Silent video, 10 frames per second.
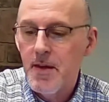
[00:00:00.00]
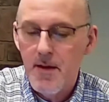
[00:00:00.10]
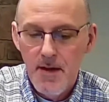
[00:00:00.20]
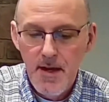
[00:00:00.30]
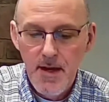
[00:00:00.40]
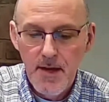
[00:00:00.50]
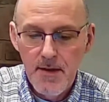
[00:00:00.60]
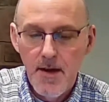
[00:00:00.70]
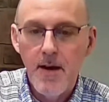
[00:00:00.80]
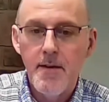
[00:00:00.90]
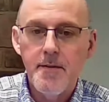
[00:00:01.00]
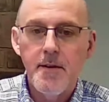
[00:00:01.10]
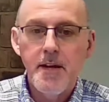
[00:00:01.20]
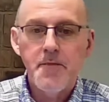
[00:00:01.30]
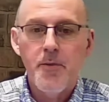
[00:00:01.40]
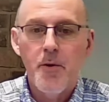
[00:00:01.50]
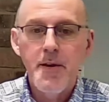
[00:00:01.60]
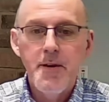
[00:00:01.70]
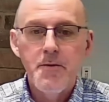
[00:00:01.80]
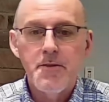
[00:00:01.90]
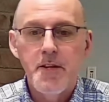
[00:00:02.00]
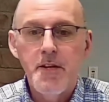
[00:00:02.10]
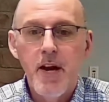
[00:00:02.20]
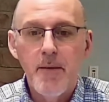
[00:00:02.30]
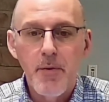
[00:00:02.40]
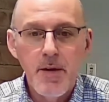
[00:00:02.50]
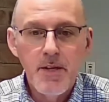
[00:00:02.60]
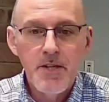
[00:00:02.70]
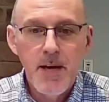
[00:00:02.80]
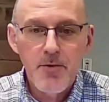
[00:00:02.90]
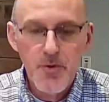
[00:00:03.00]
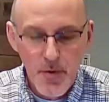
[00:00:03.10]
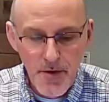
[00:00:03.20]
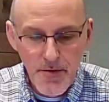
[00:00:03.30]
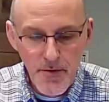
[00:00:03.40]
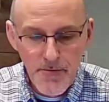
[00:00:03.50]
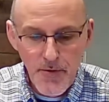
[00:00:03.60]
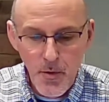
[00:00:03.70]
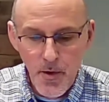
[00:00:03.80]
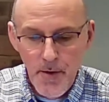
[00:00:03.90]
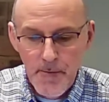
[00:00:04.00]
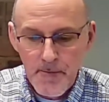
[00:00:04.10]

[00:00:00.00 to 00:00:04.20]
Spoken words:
and the next part here is the numbering, chapters 1 through 4.